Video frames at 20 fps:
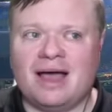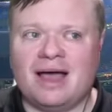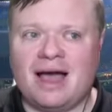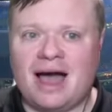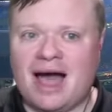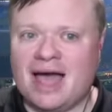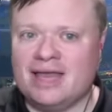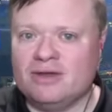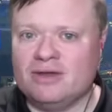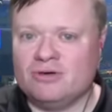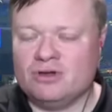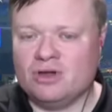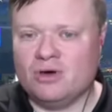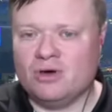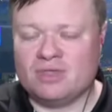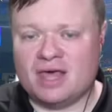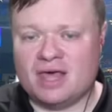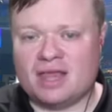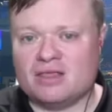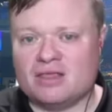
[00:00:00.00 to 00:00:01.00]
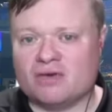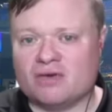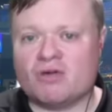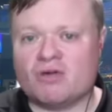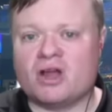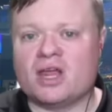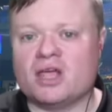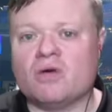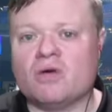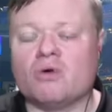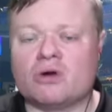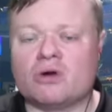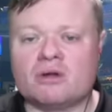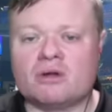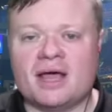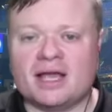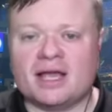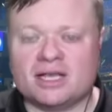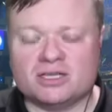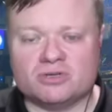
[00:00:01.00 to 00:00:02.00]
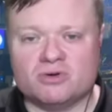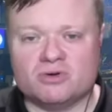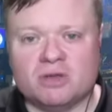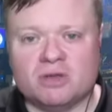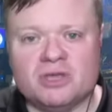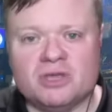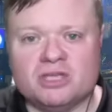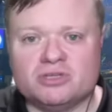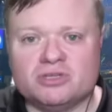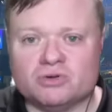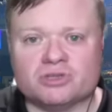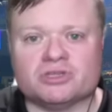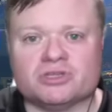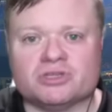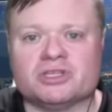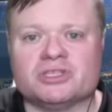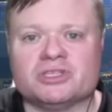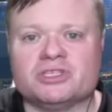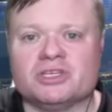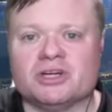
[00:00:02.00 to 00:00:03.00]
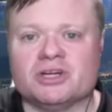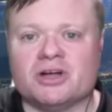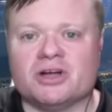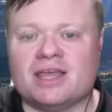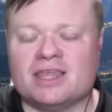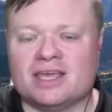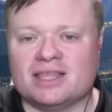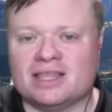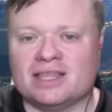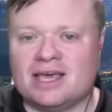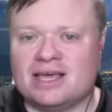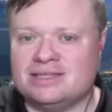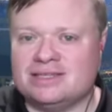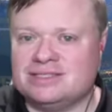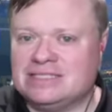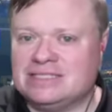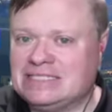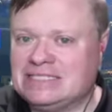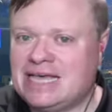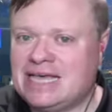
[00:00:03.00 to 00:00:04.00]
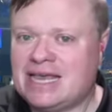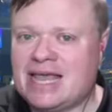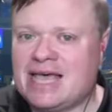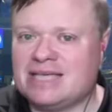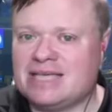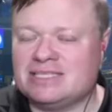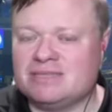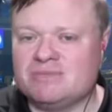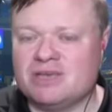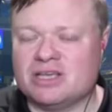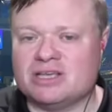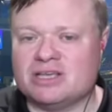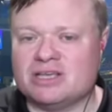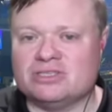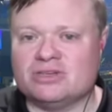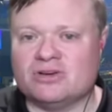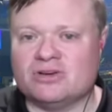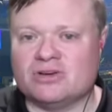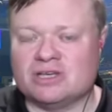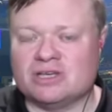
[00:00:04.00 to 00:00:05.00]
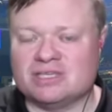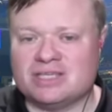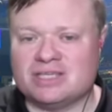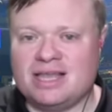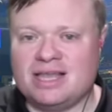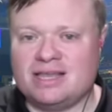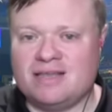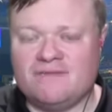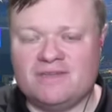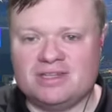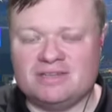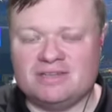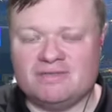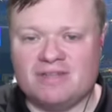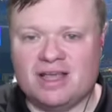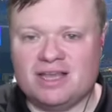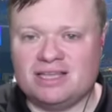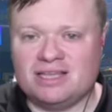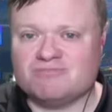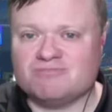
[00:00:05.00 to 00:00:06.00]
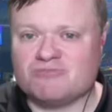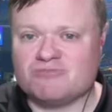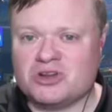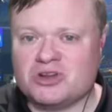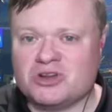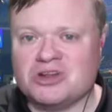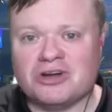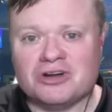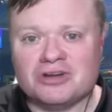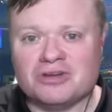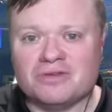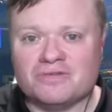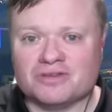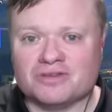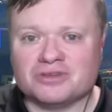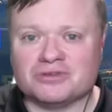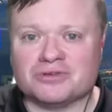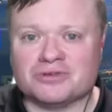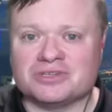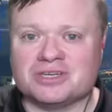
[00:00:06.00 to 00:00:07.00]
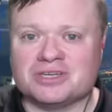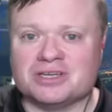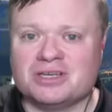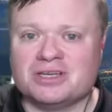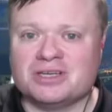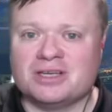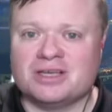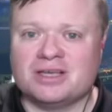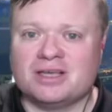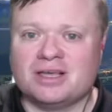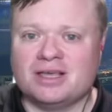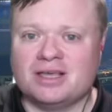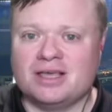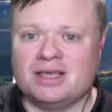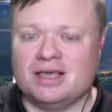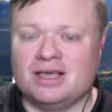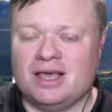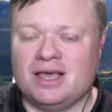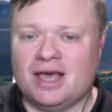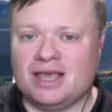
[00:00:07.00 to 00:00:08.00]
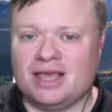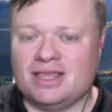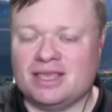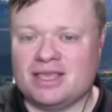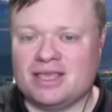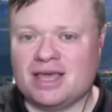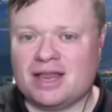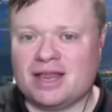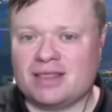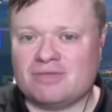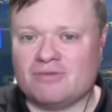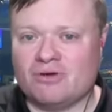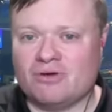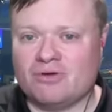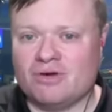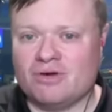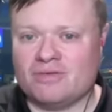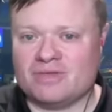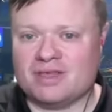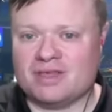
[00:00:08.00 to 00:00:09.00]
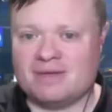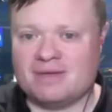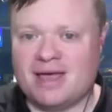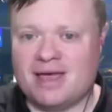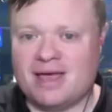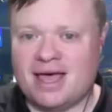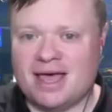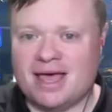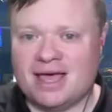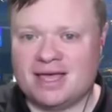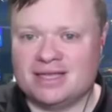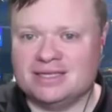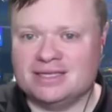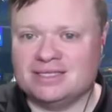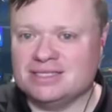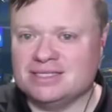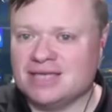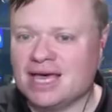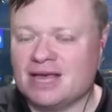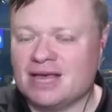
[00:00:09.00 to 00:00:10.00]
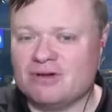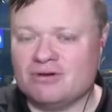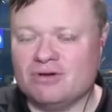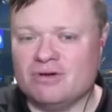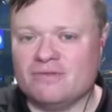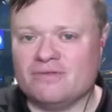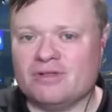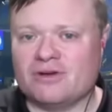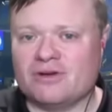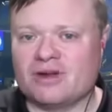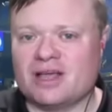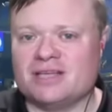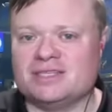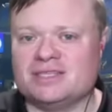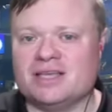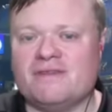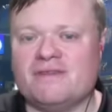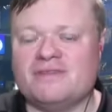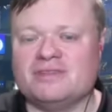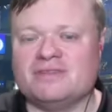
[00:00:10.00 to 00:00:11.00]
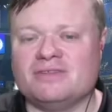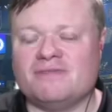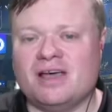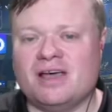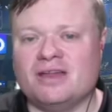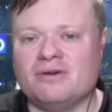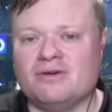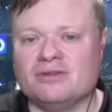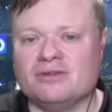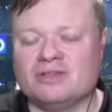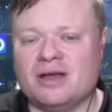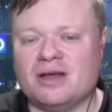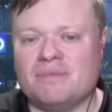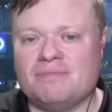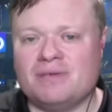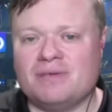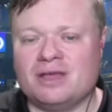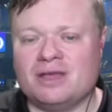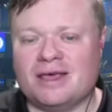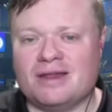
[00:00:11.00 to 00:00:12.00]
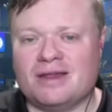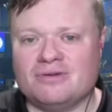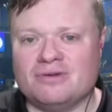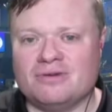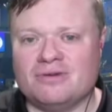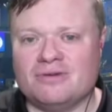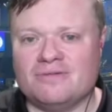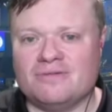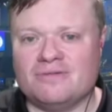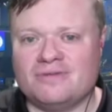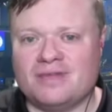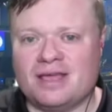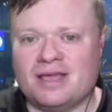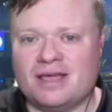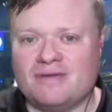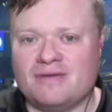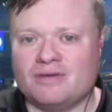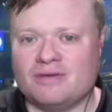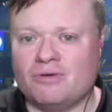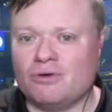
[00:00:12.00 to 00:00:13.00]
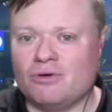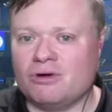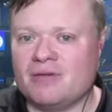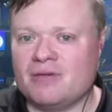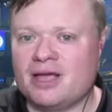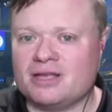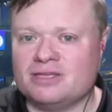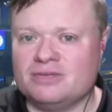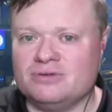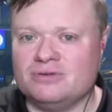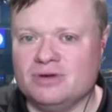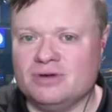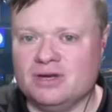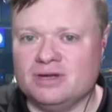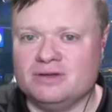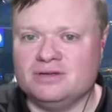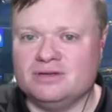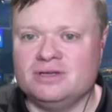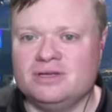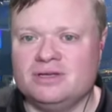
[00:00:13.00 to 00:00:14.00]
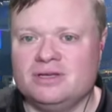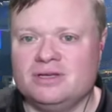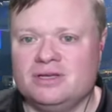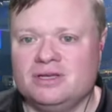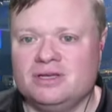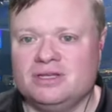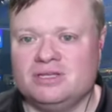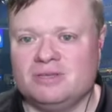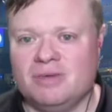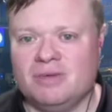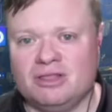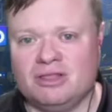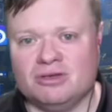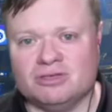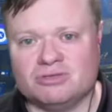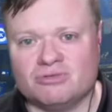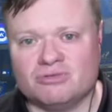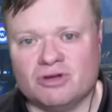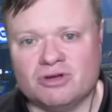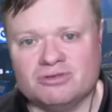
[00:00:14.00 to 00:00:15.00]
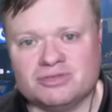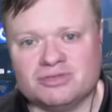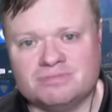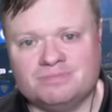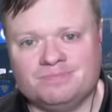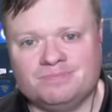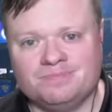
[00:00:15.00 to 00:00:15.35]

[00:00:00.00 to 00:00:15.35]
I don't know that the running quarterback is going to beat Georgia this year. I think that that has to be a concern because that defensive line is pretty darn good for Georgia. I think you got to throw it over them. And I don't know if Florida has the offensive line to hold it up. And I don't know if they have the quarterback to, uh, to make those throws.